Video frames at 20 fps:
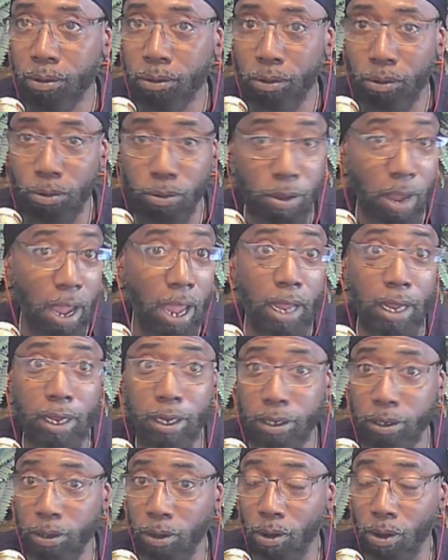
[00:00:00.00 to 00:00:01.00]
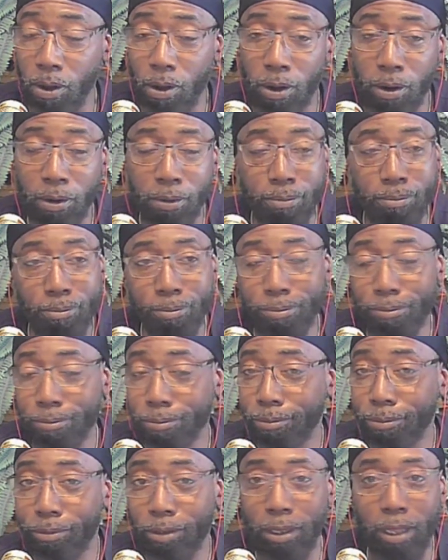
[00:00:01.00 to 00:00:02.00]
create or
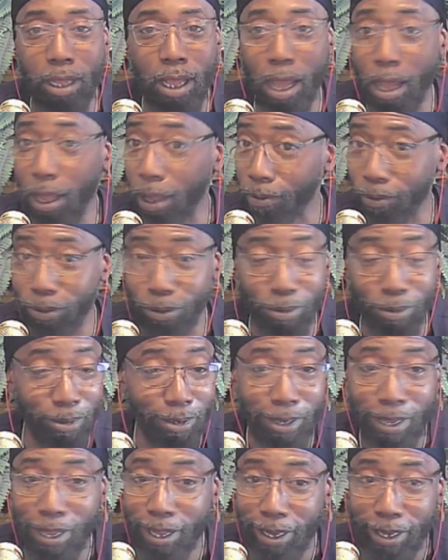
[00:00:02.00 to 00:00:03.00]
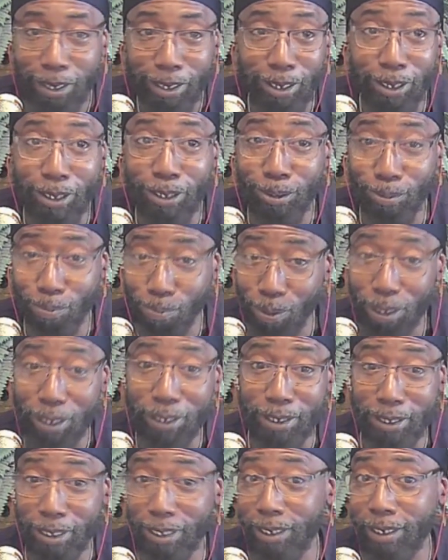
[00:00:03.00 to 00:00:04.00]
however he is
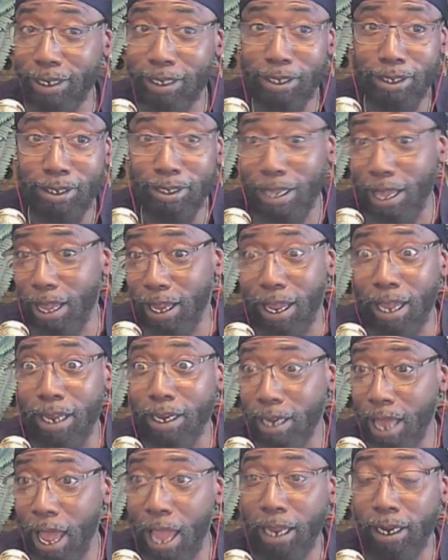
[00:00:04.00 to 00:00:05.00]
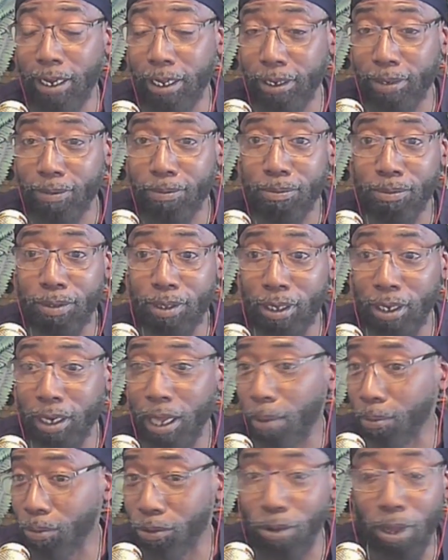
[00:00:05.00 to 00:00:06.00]
busy. He's not at 90, and
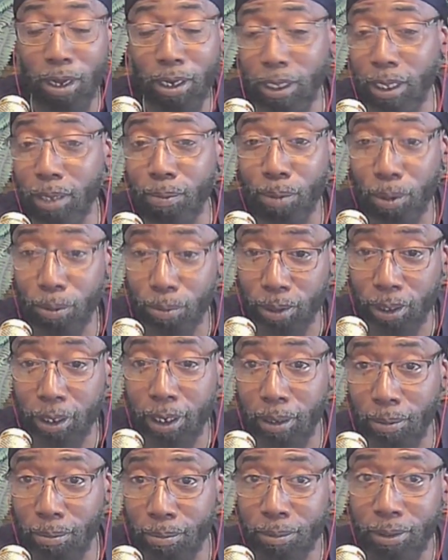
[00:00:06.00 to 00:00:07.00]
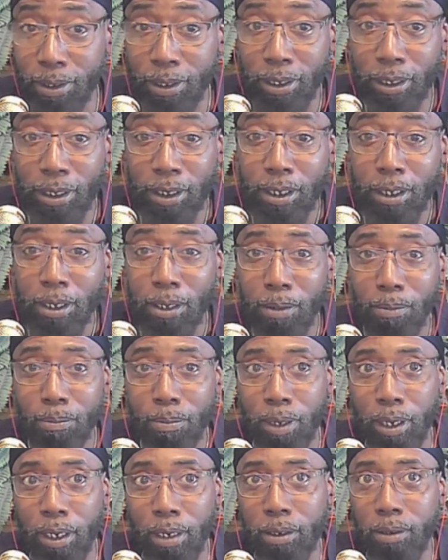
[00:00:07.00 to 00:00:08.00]
I'm trying to keep up with him.
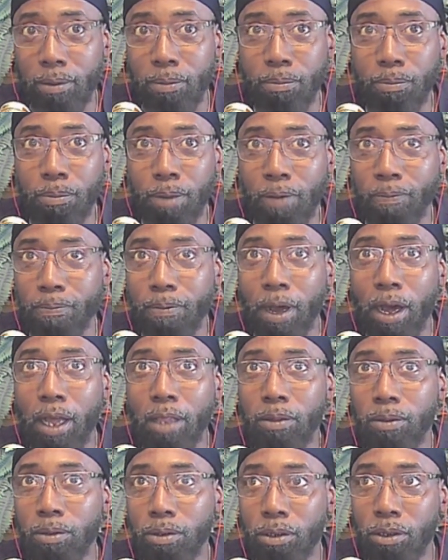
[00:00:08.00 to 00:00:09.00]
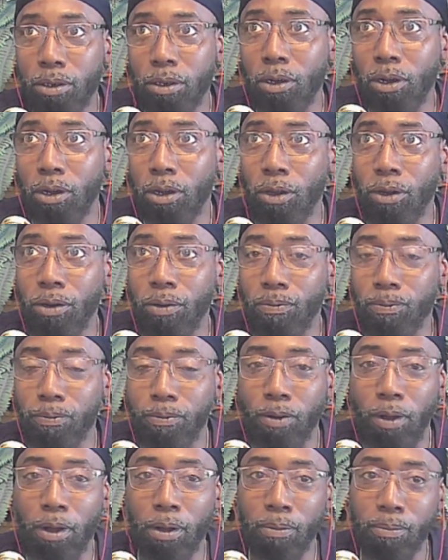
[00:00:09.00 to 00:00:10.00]
But my father learned
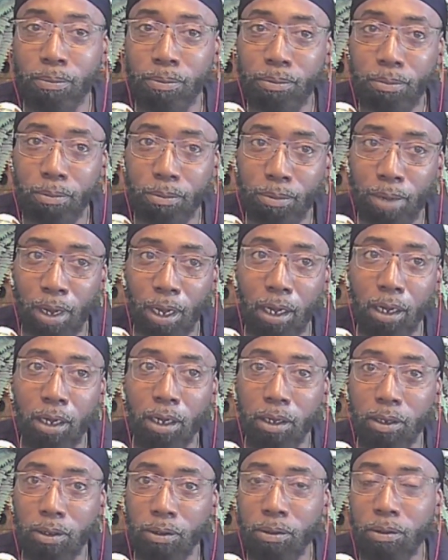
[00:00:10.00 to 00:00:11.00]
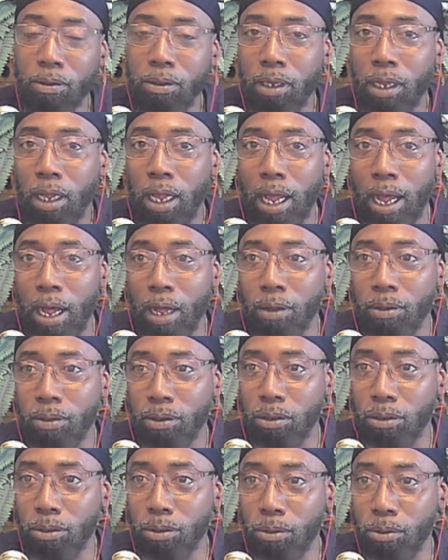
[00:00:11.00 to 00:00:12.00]
from my uncle how
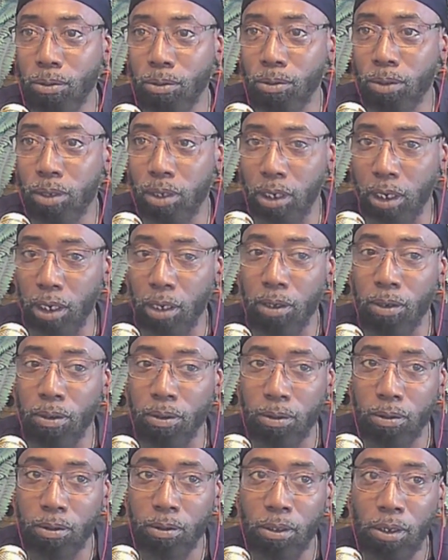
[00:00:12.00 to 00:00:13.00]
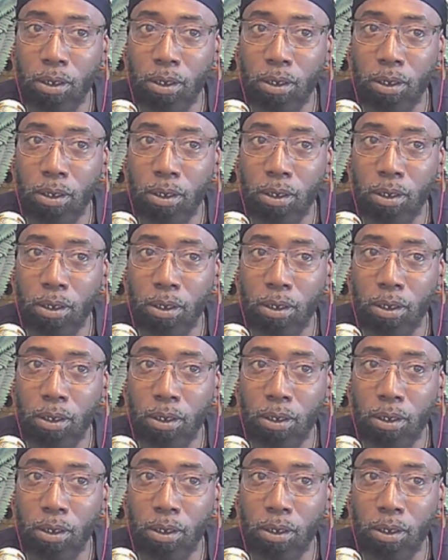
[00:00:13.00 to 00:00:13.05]
to deal